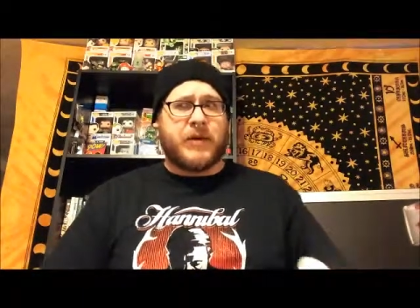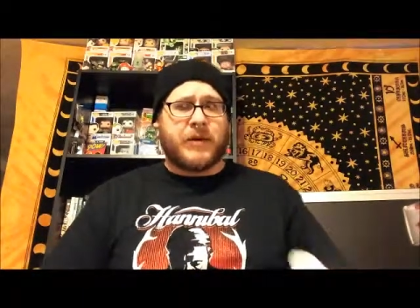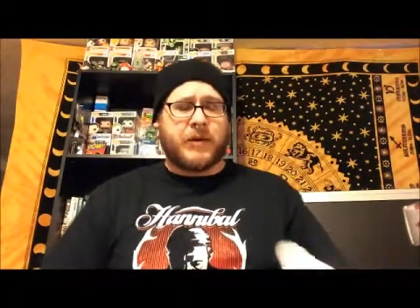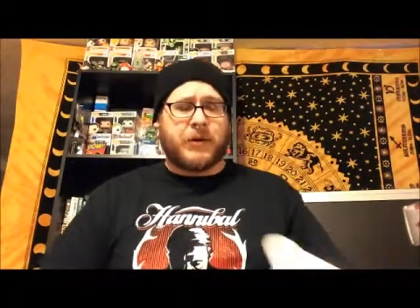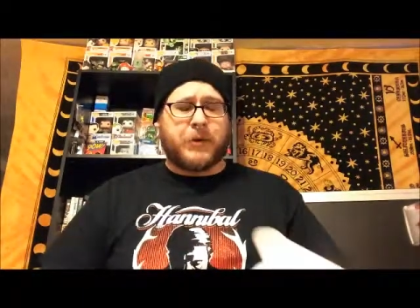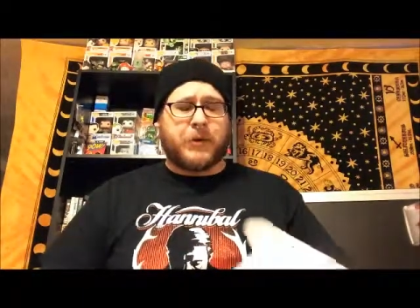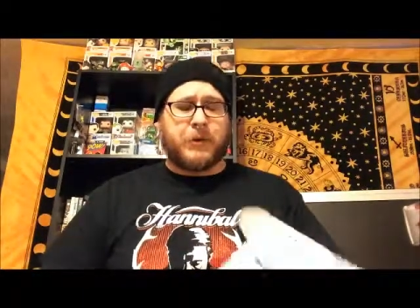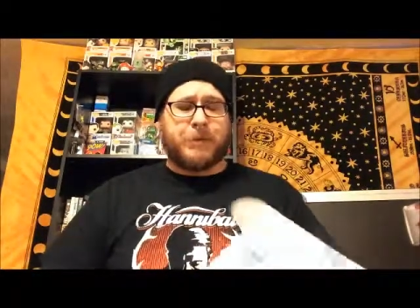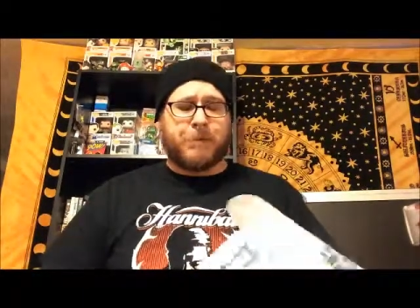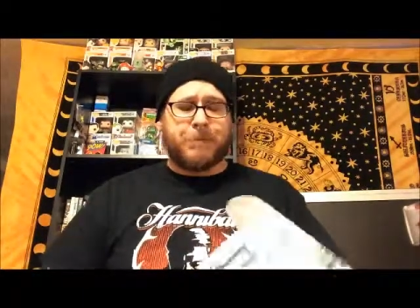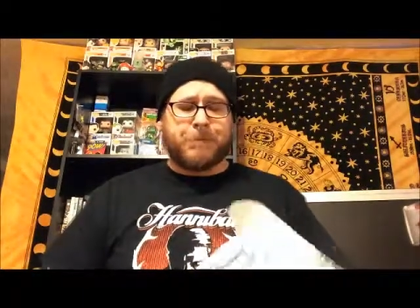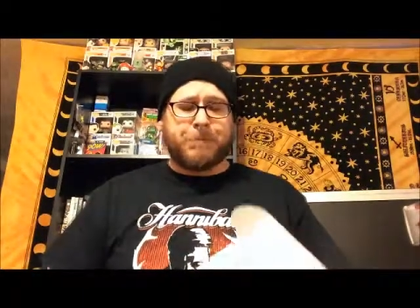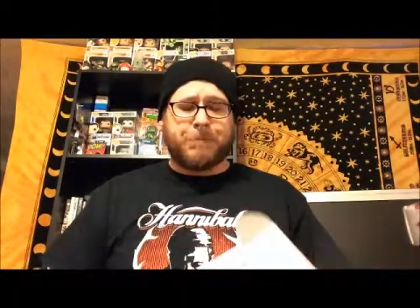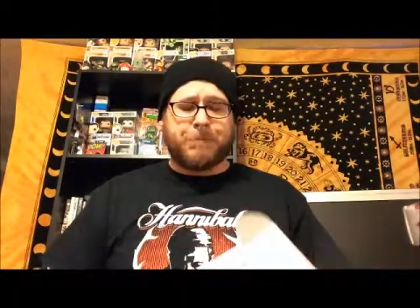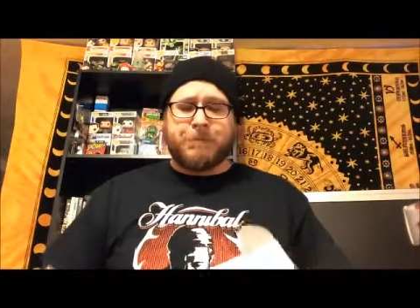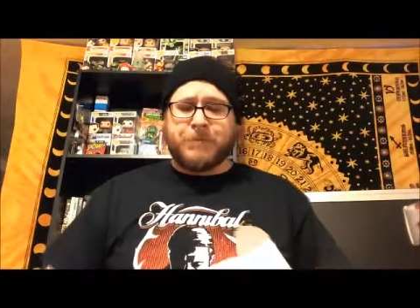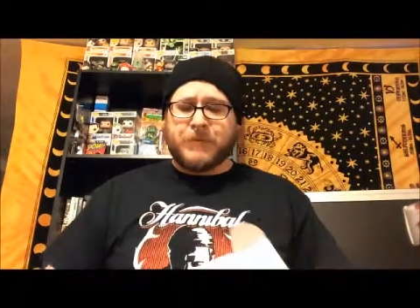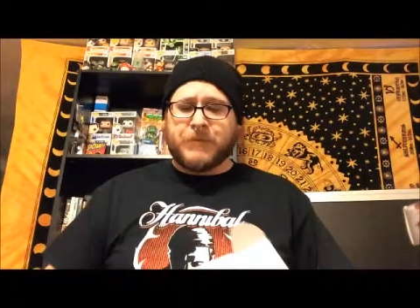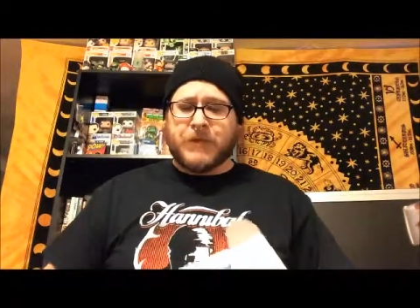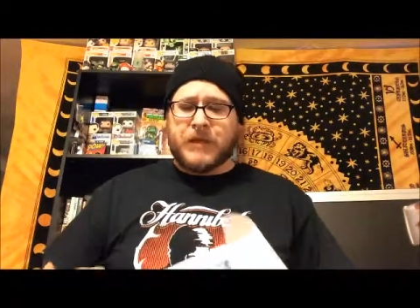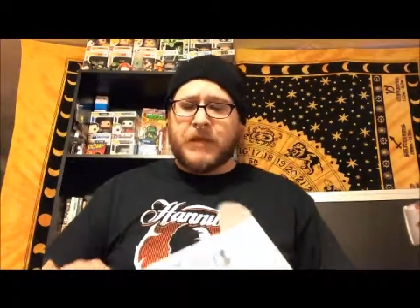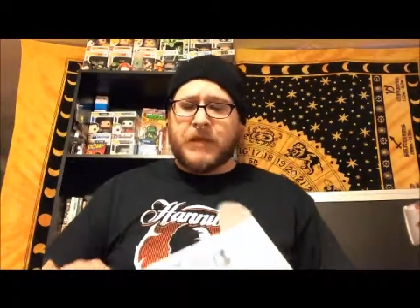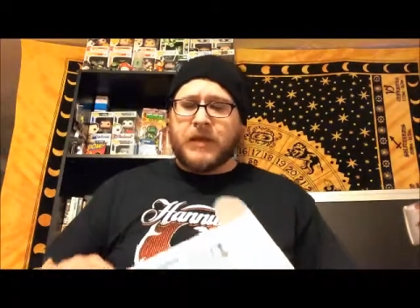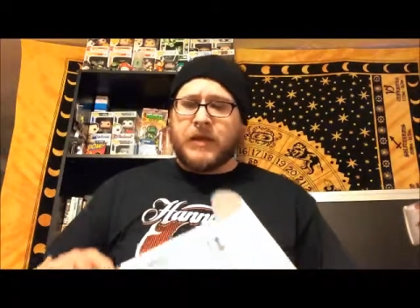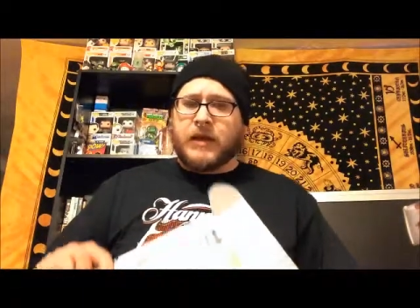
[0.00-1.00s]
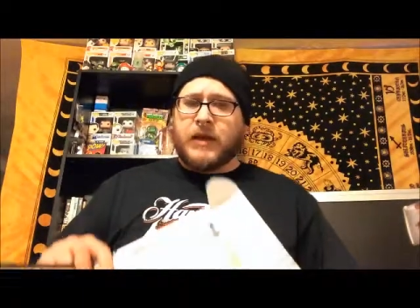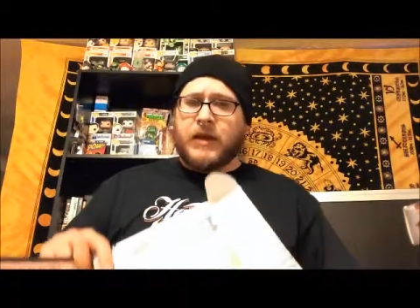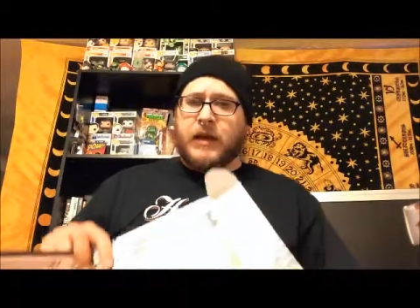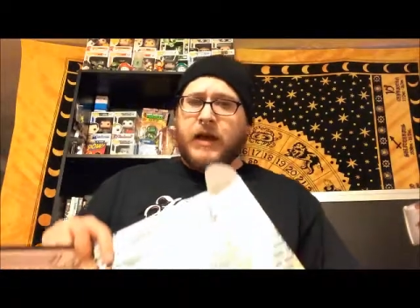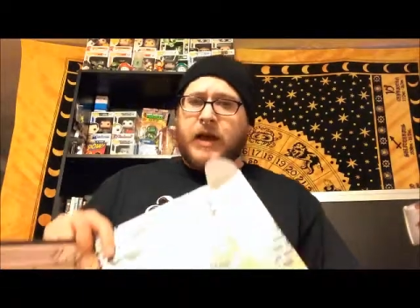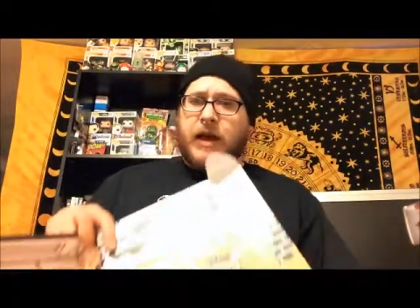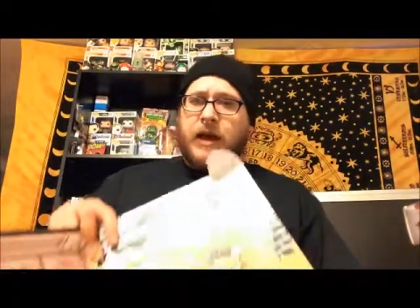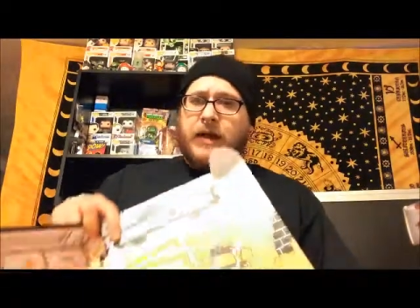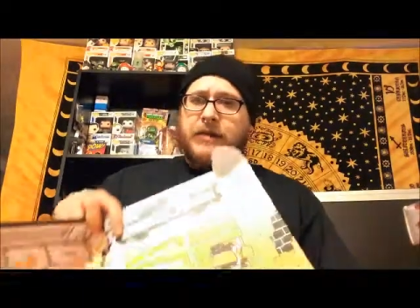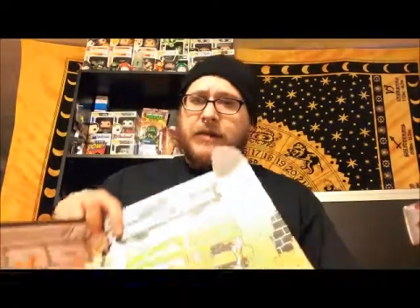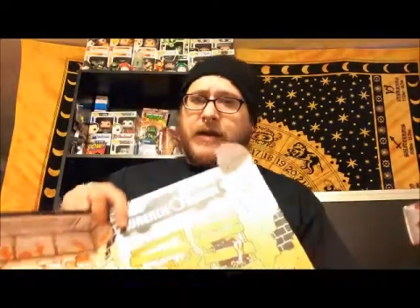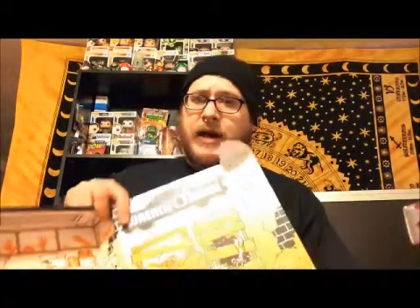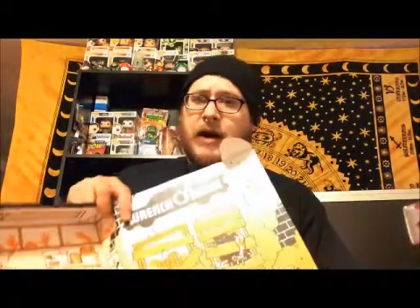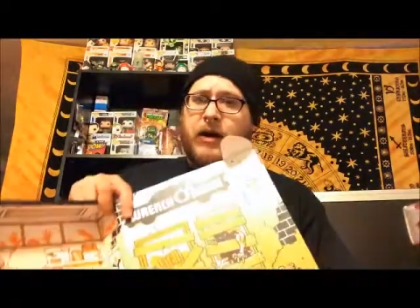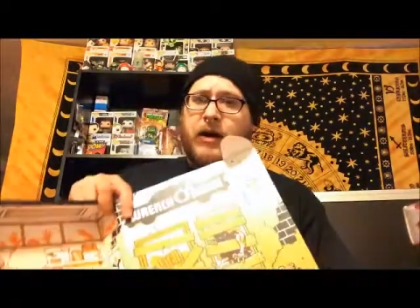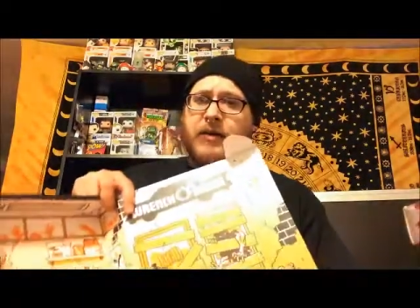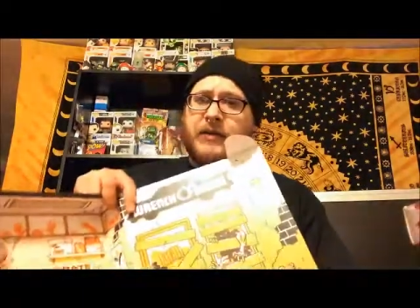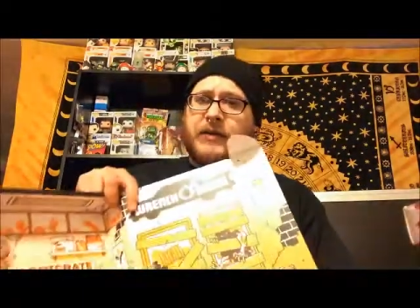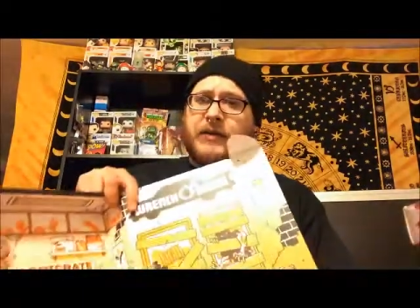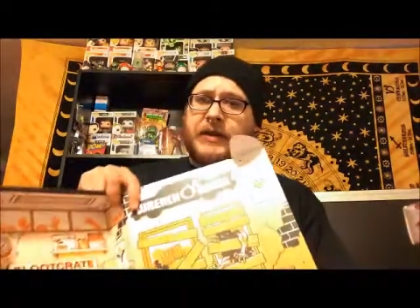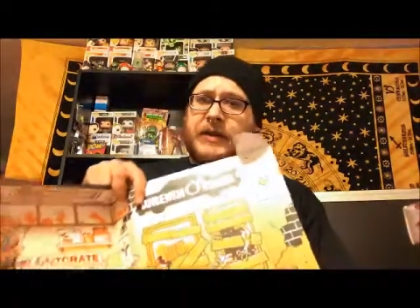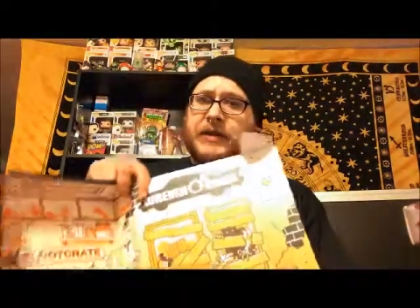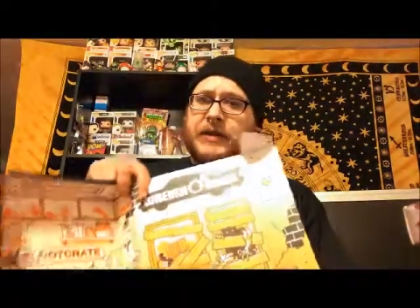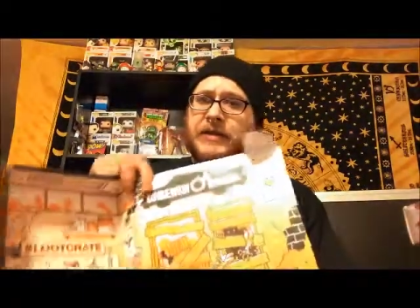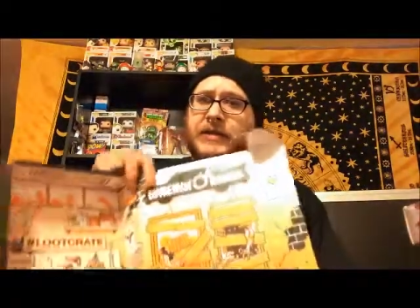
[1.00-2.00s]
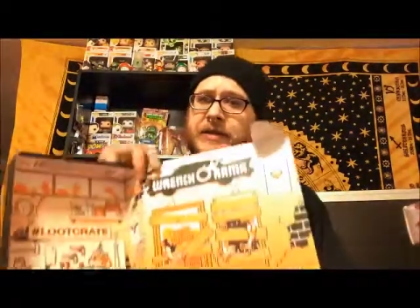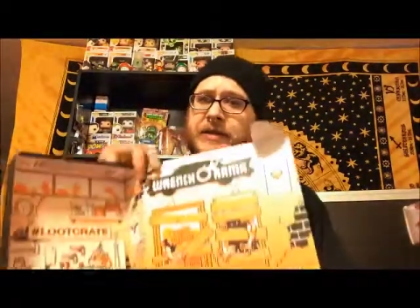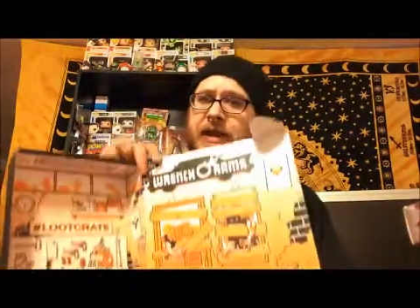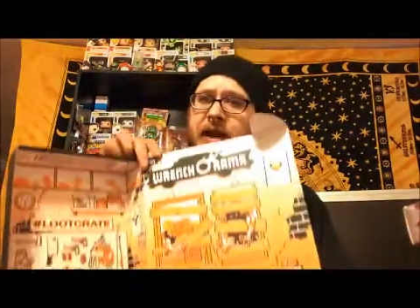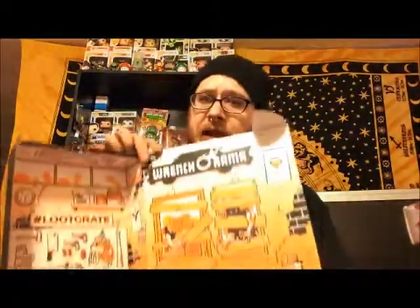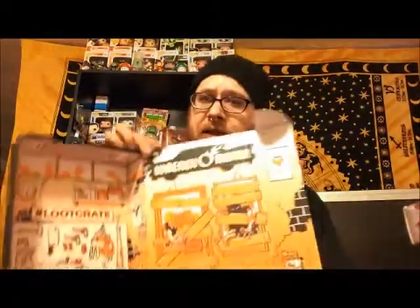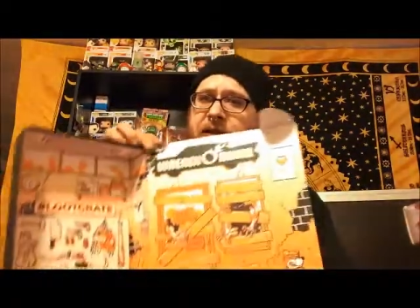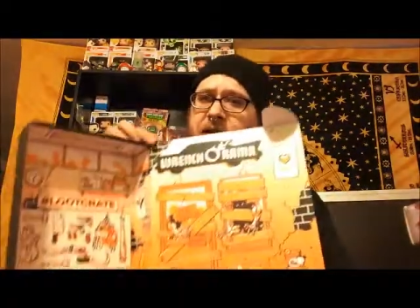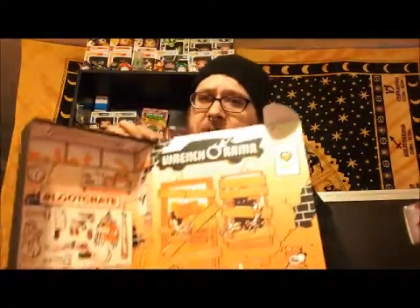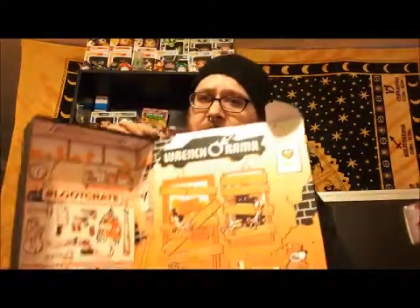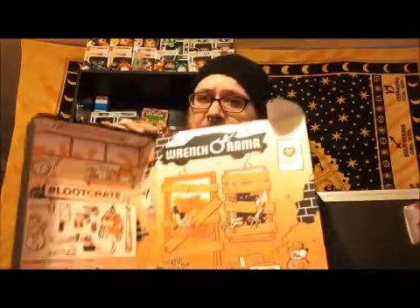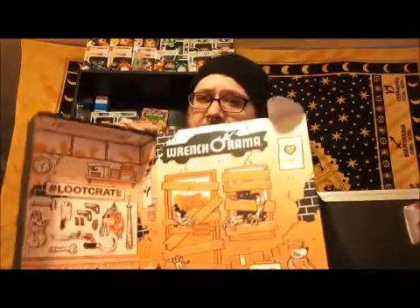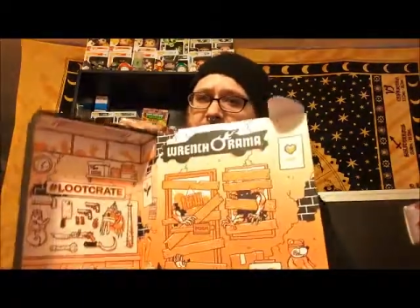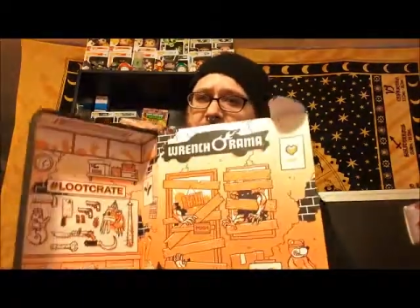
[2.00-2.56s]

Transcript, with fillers: better now on the inside of the